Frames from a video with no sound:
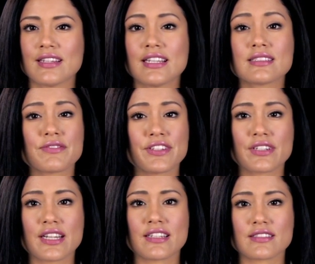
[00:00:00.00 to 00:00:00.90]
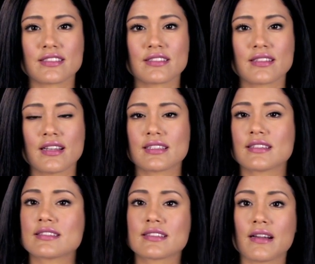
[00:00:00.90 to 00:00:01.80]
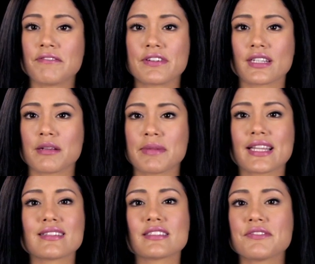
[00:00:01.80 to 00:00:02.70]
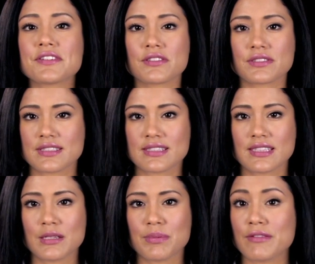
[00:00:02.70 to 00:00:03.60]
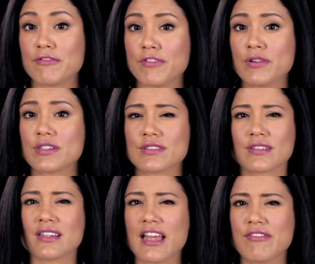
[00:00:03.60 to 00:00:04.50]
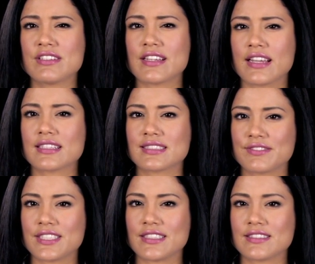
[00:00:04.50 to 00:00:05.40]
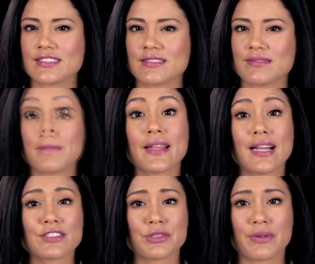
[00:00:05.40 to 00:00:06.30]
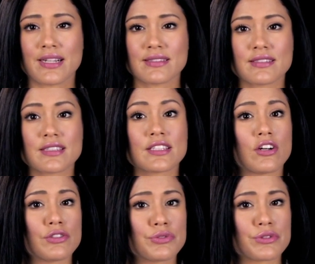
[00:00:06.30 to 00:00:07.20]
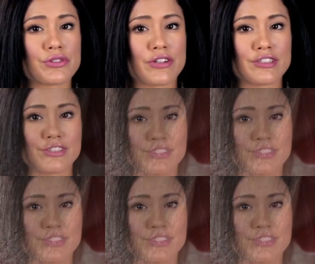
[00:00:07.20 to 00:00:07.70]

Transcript: In severe cases, the discomfort can make it difficult to sleep and focus on everyday activities. Plaque psoriasis can also occur on the